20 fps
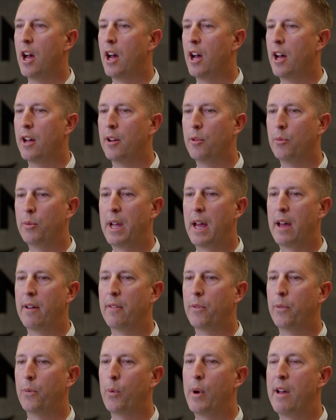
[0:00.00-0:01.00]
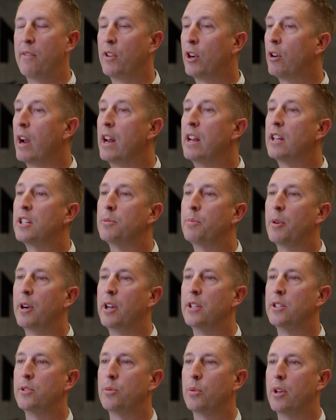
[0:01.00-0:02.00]
We have a great
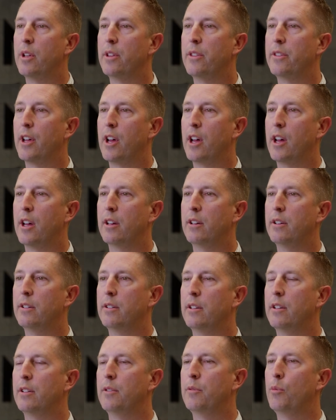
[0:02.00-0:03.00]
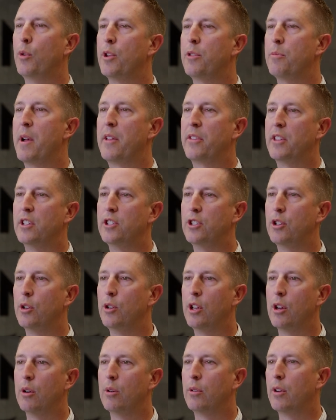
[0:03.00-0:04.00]
experience with Method
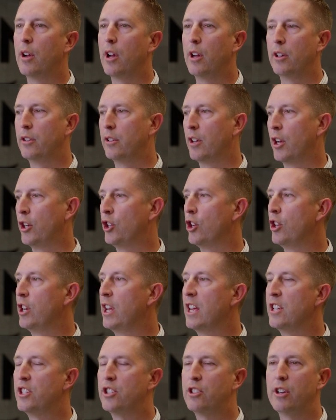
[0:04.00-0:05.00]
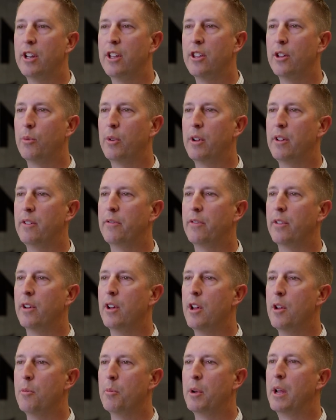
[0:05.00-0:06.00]
Studio, a good history that we've
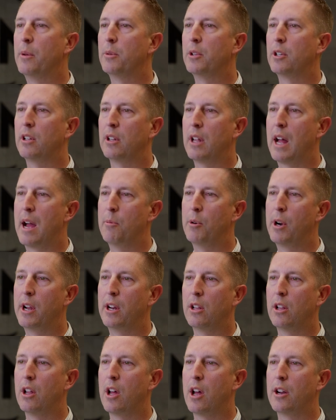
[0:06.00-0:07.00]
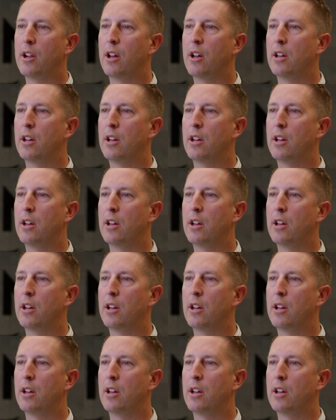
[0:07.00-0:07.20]
been able to collaborate a lot